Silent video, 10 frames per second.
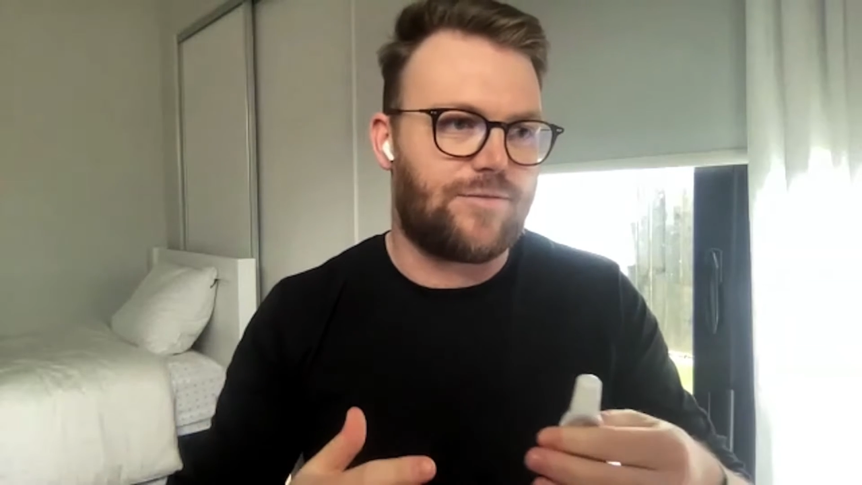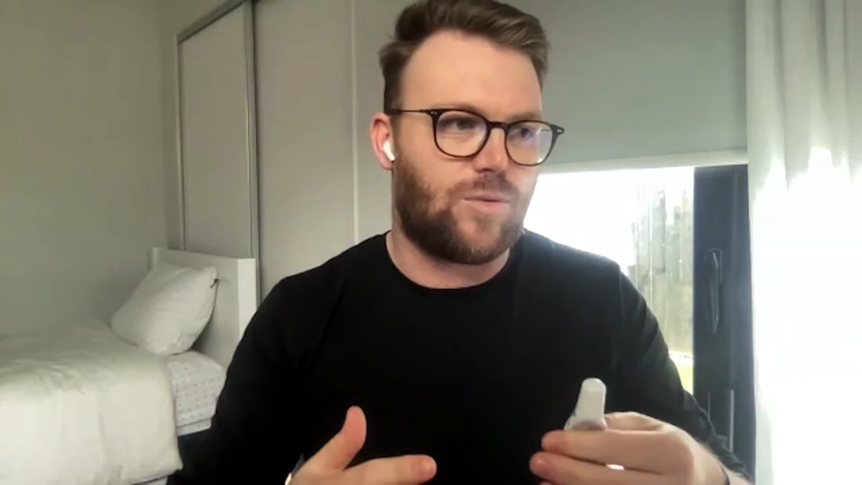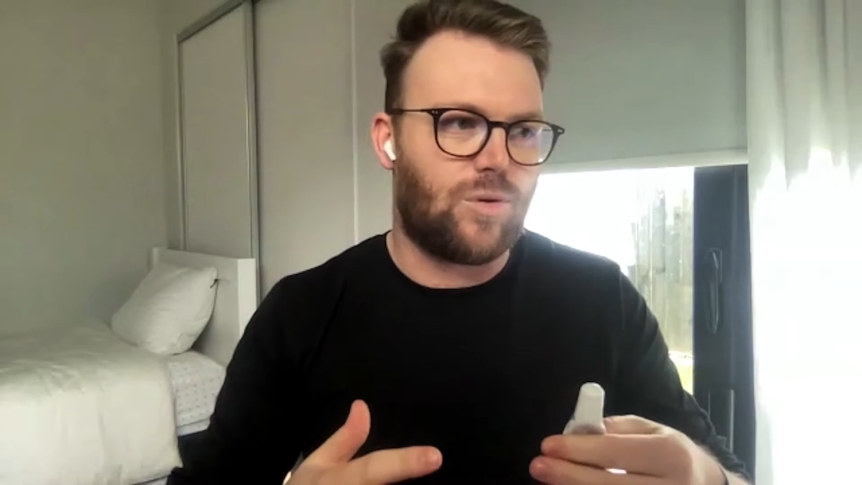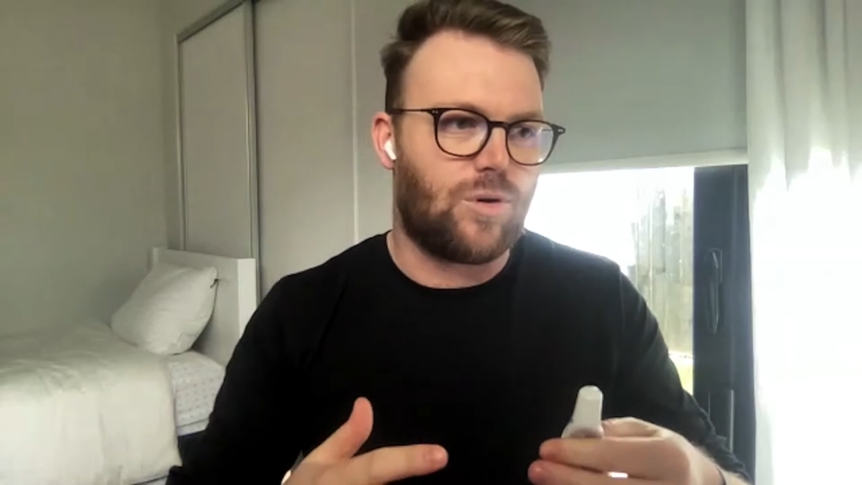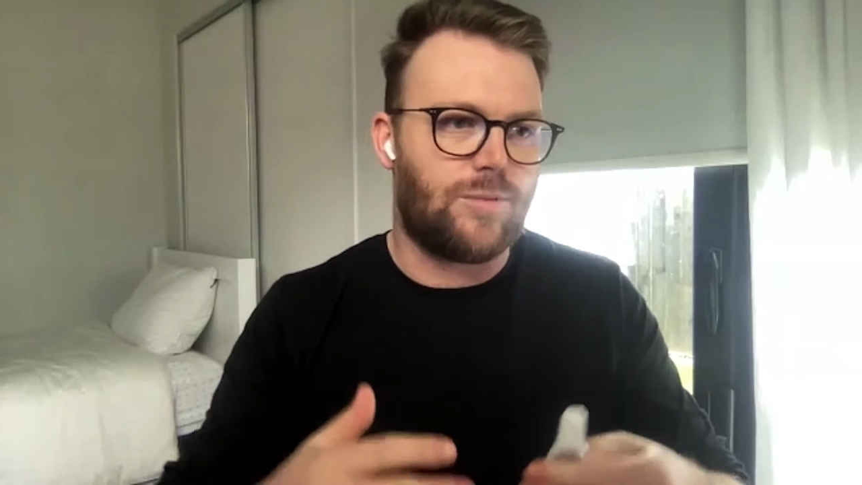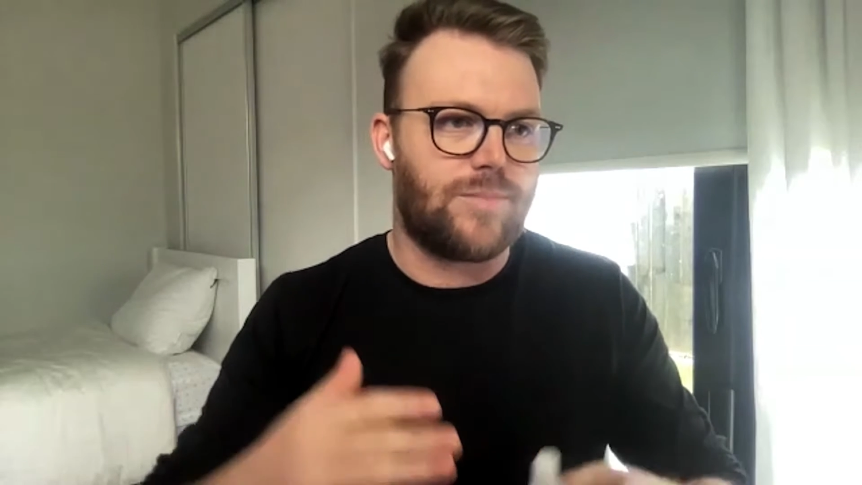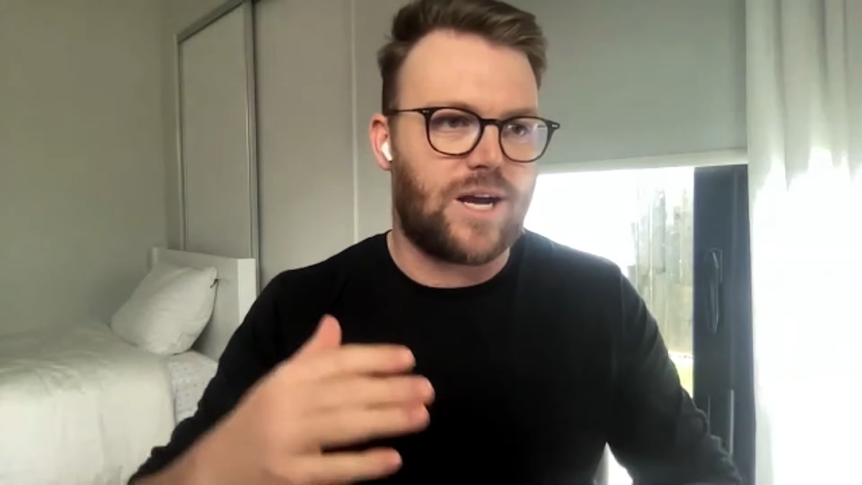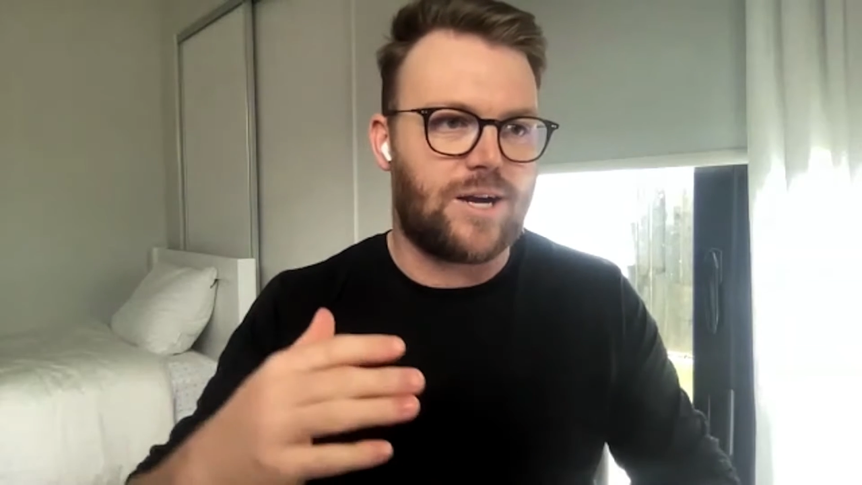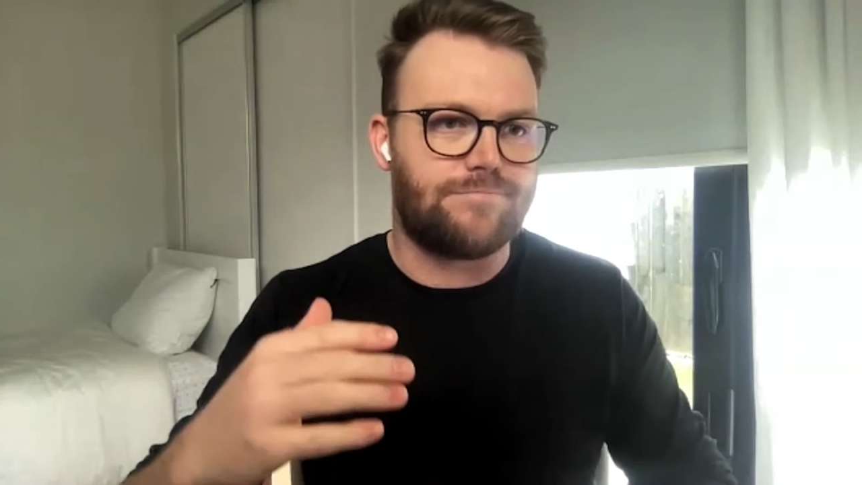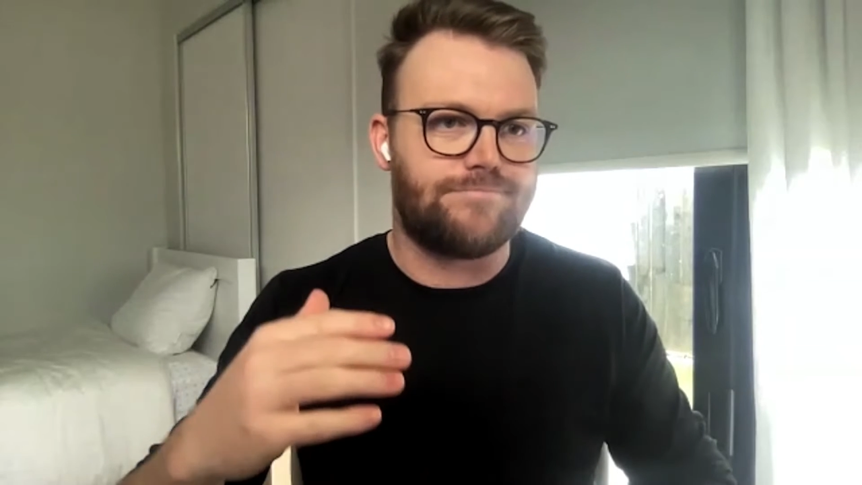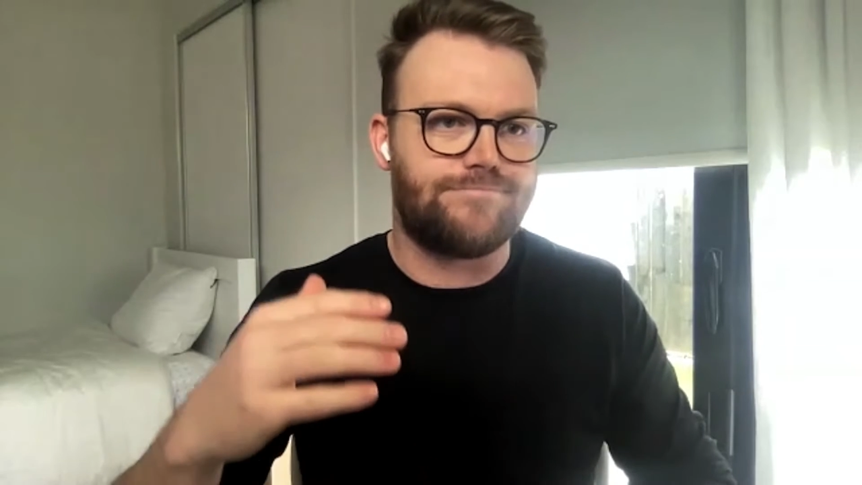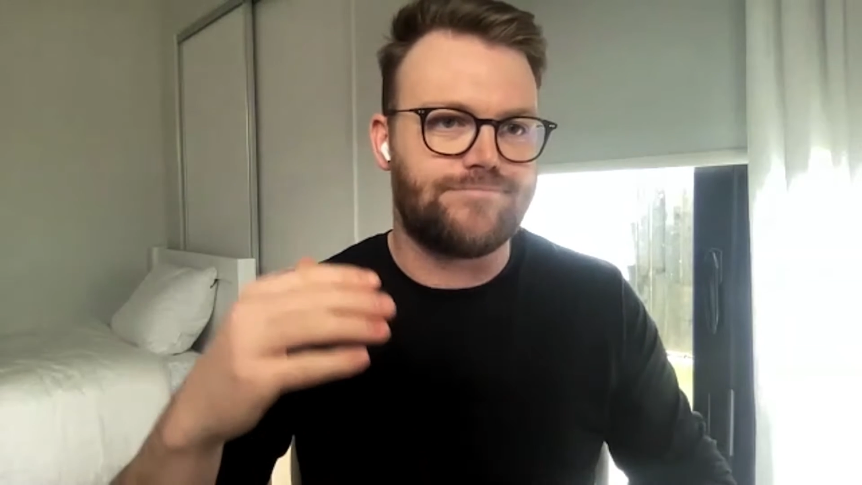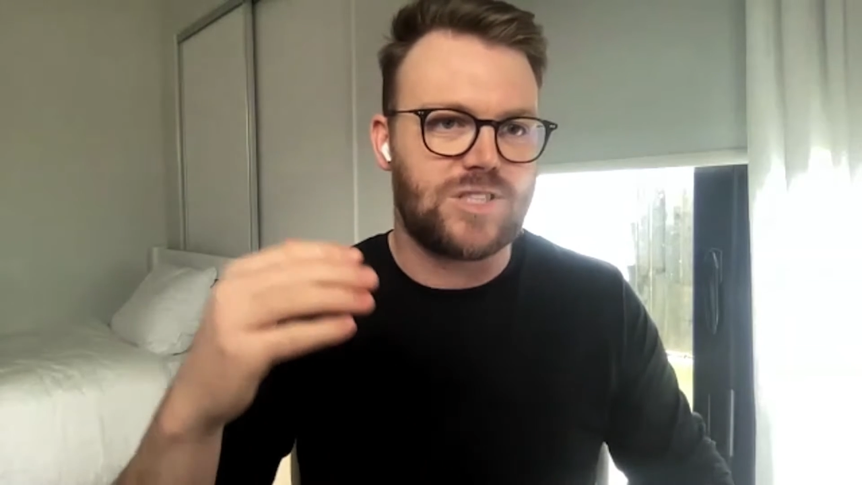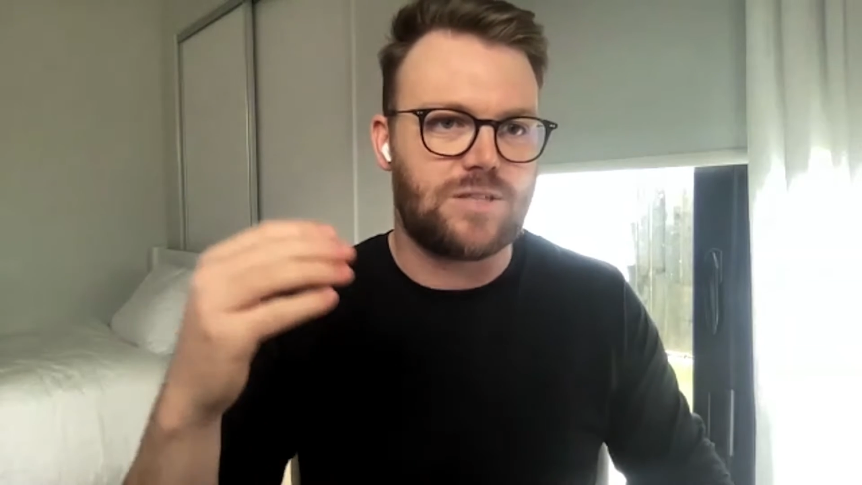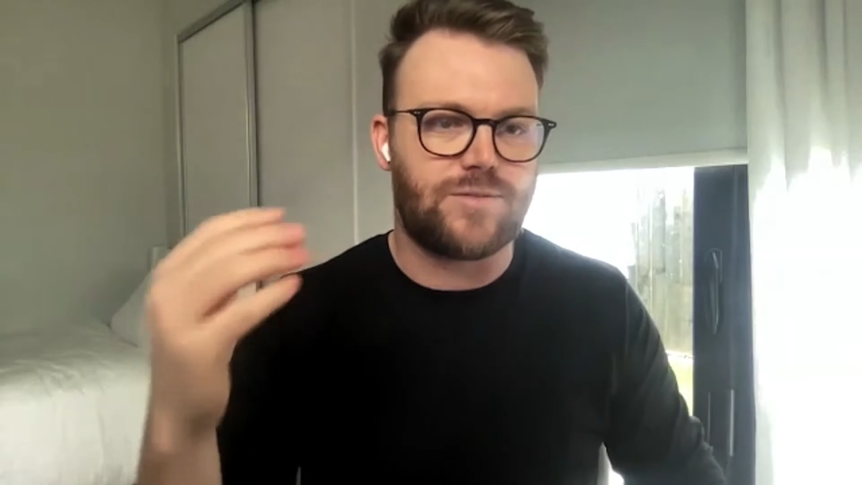for
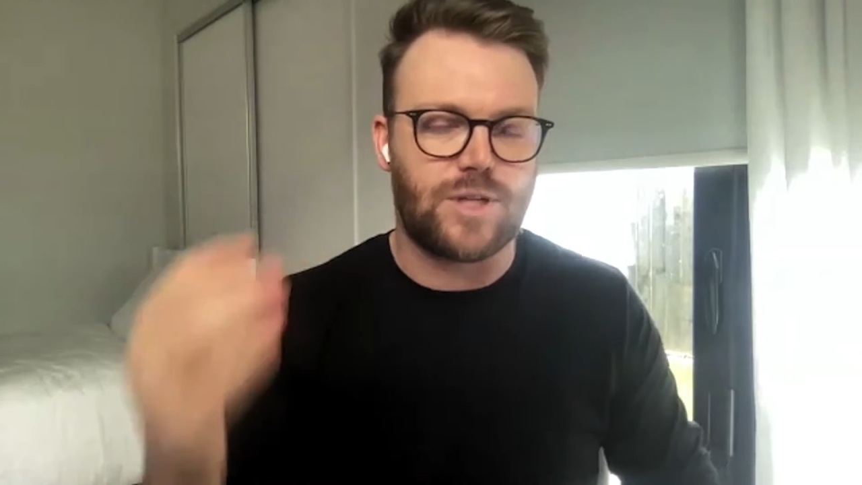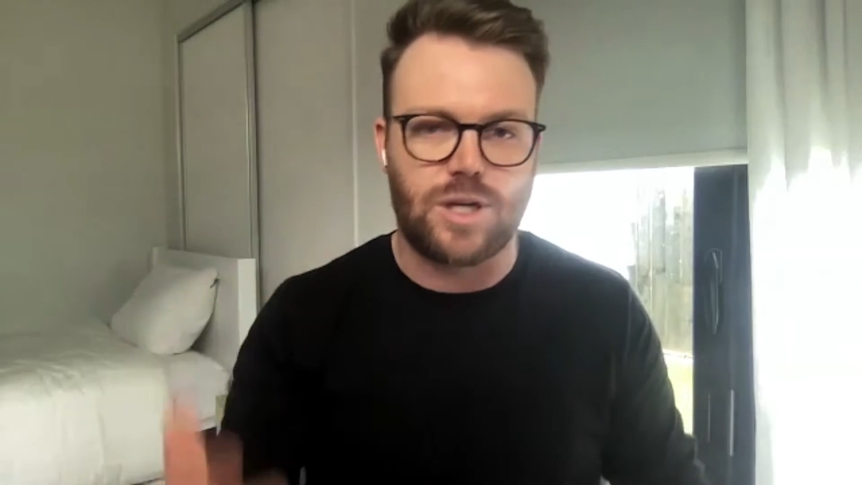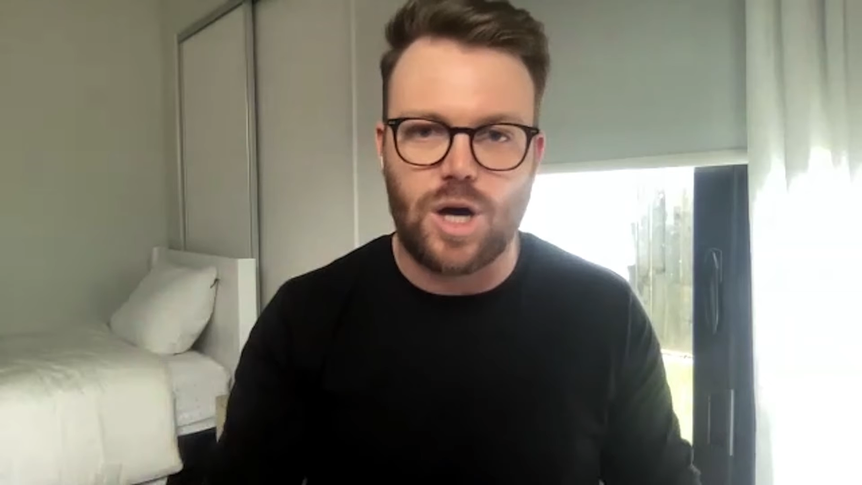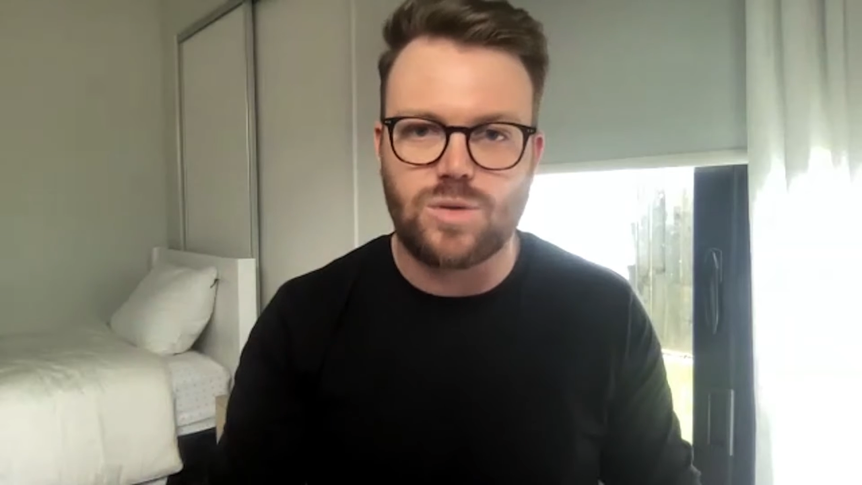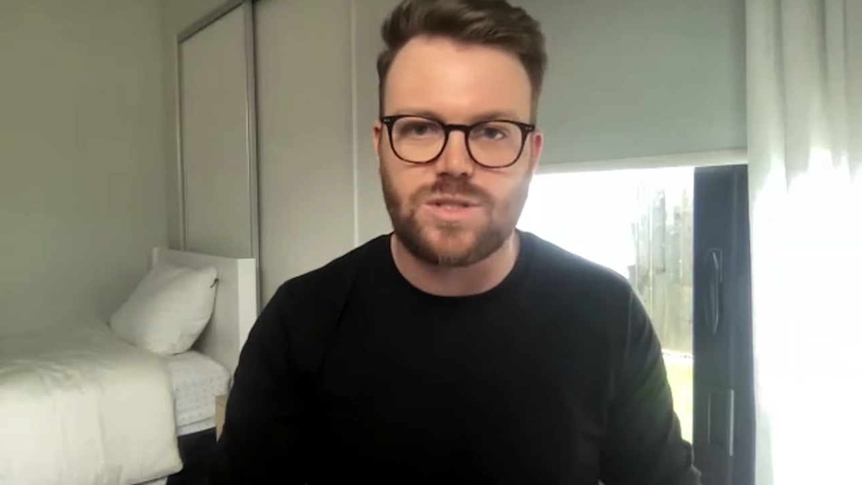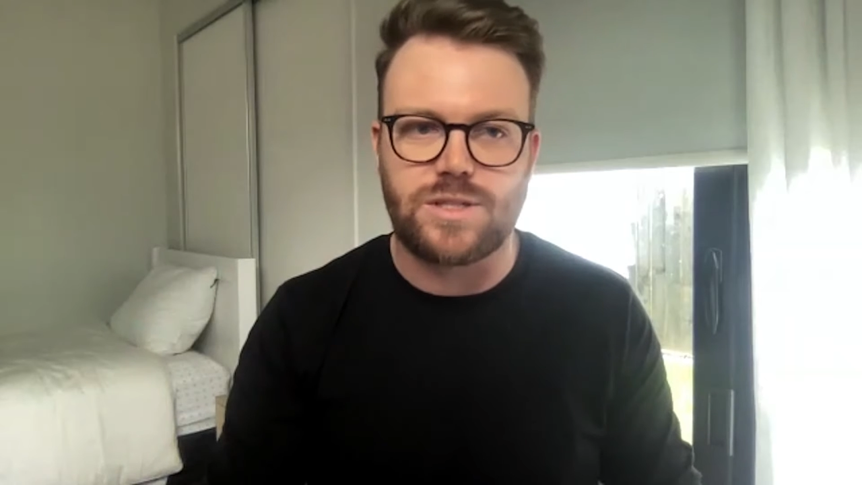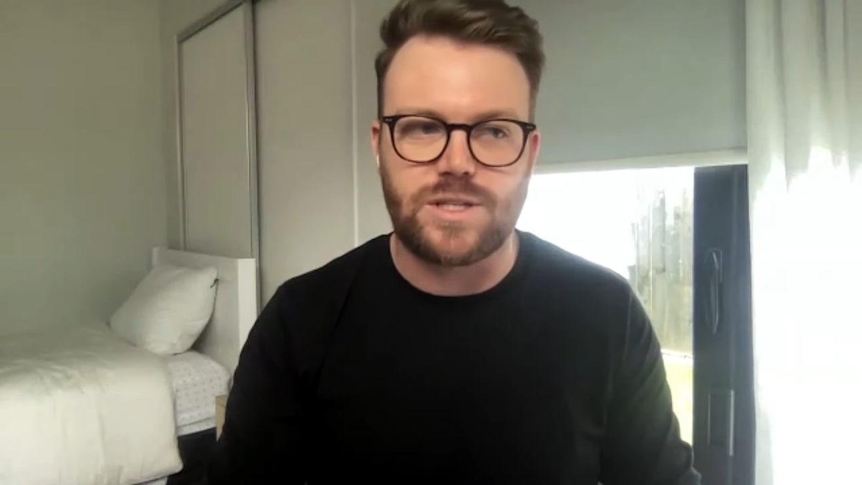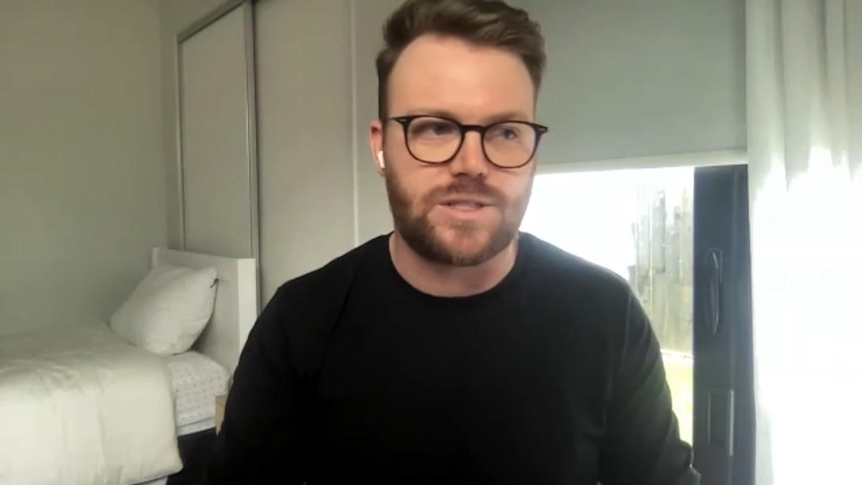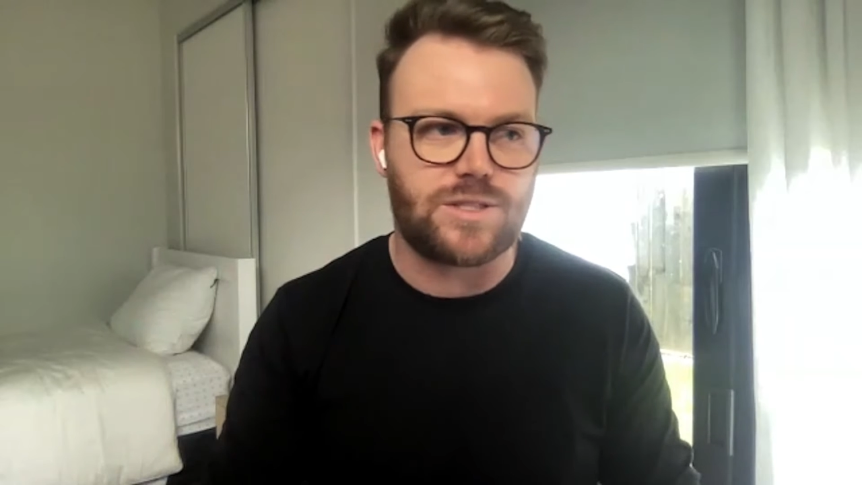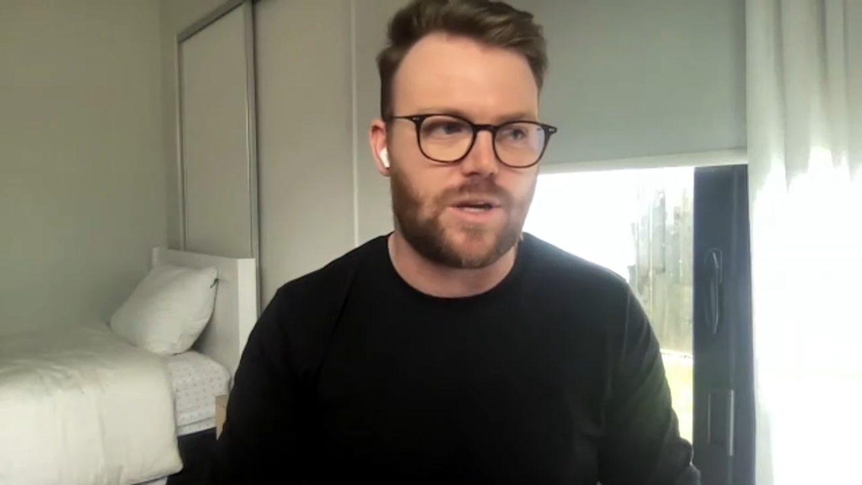your goals and things.